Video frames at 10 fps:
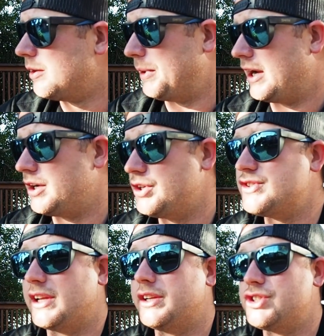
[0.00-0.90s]
But here in New
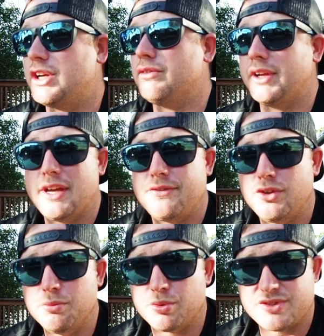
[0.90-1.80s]
Zealand, generally,
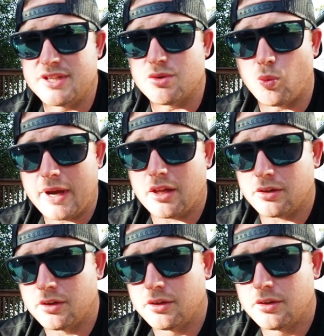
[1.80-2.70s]
if you present it well,